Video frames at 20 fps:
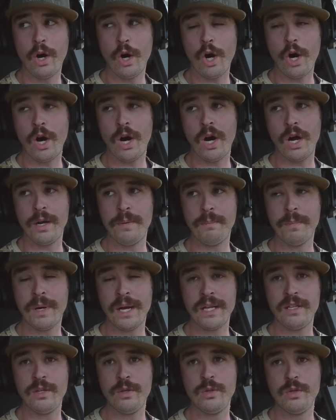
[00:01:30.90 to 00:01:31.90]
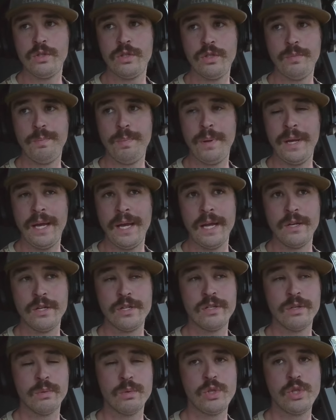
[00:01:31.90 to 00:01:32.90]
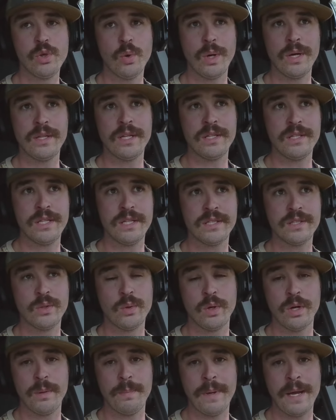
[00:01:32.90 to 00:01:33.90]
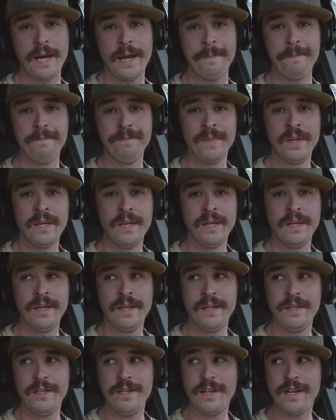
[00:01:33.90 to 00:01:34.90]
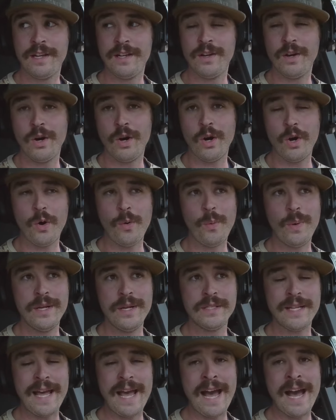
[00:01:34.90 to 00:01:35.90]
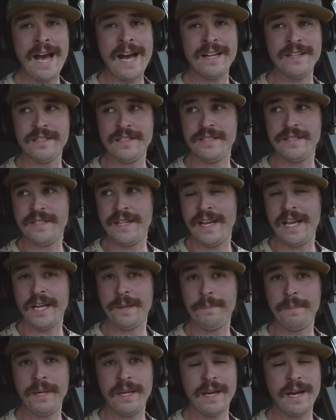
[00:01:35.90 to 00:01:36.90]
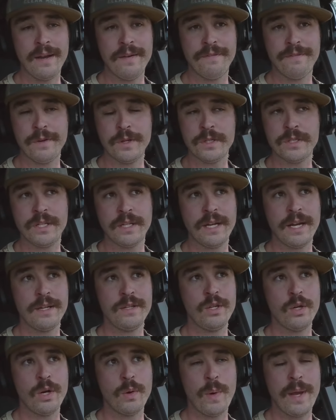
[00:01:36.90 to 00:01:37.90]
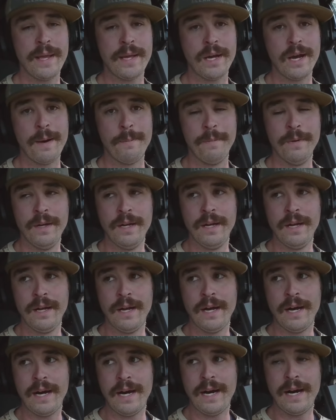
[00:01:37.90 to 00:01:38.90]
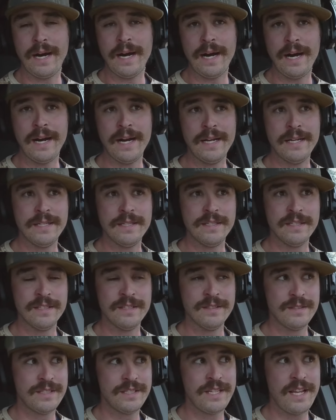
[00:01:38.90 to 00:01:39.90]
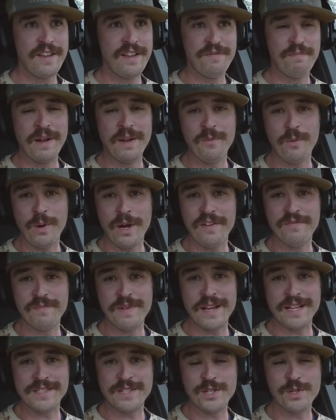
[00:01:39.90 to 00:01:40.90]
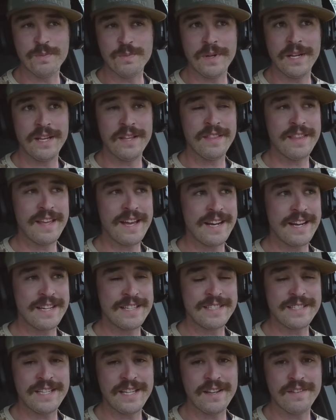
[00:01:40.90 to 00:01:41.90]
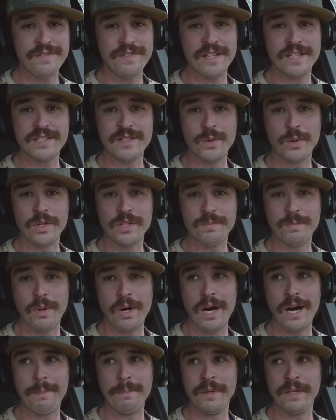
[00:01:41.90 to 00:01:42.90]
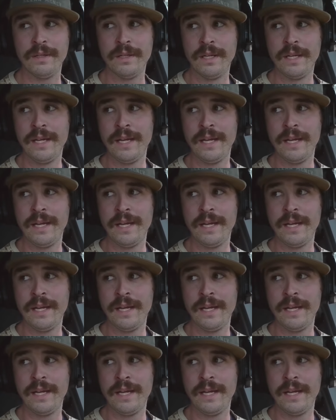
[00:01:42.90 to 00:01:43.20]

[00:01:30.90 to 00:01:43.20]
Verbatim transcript: on my YouTube page, so join the Discord, man. You can always at and tag me. I, first thing I do, I wake up, I see if my wife messaged me, then I see if Discord's popping,